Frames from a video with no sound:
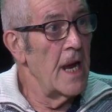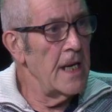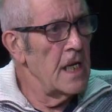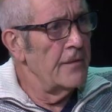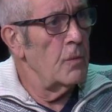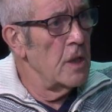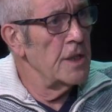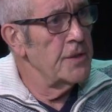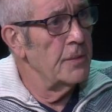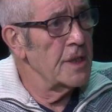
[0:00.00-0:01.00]
Any other
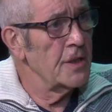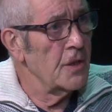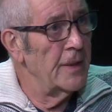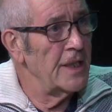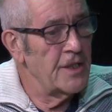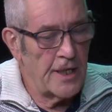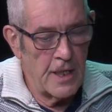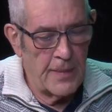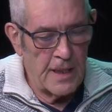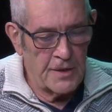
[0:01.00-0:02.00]
words you want to quickly say
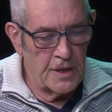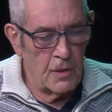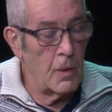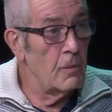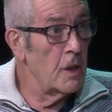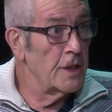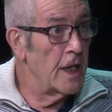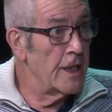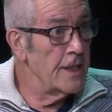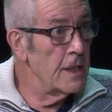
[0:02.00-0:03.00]
about uh,
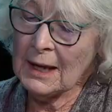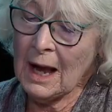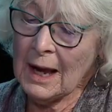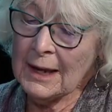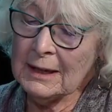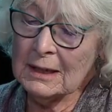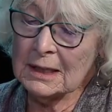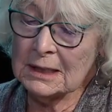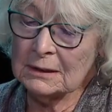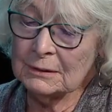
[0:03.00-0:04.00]
119? I
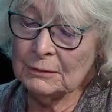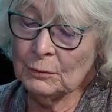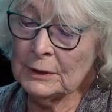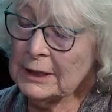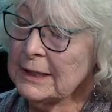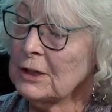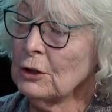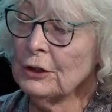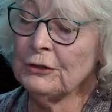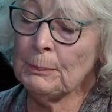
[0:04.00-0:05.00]
uh, really
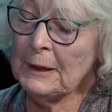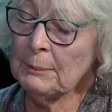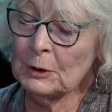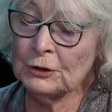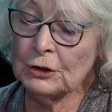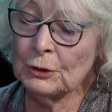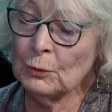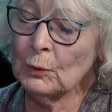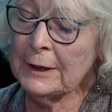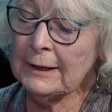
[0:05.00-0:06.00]
encourage people to
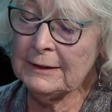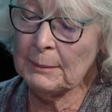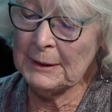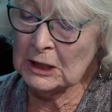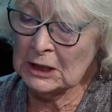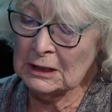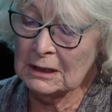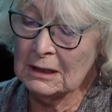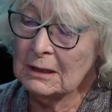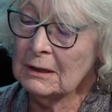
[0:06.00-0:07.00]
read the bill,
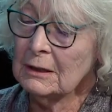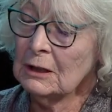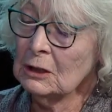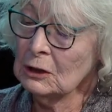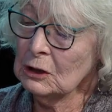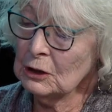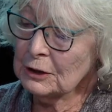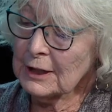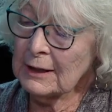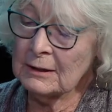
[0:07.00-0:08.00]

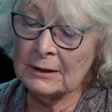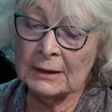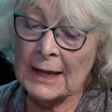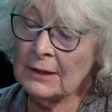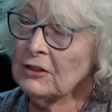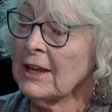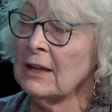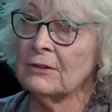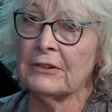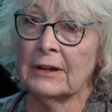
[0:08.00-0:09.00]
look, uh, educate
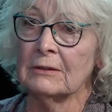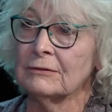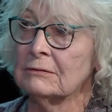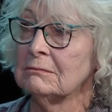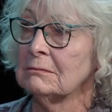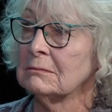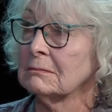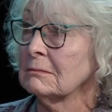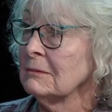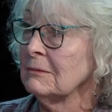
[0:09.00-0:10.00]
yourself.
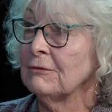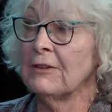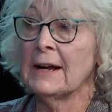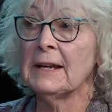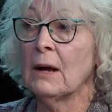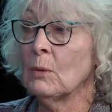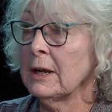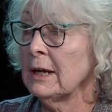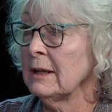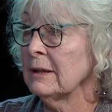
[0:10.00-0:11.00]
Yeah. Find out what
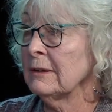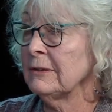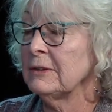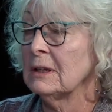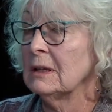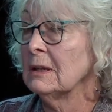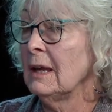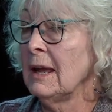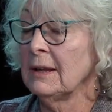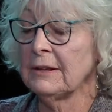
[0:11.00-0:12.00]
it is
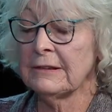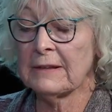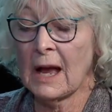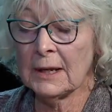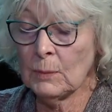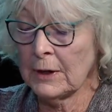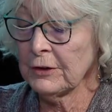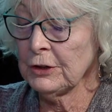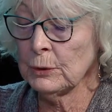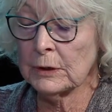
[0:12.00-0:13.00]
and decide whether
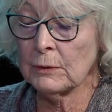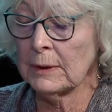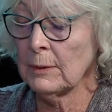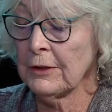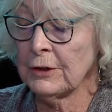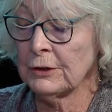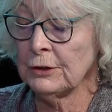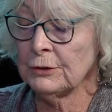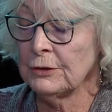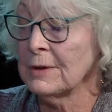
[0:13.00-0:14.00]
you agree with it or
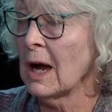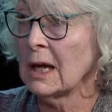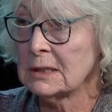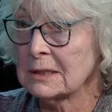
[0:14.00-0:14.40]
you do not.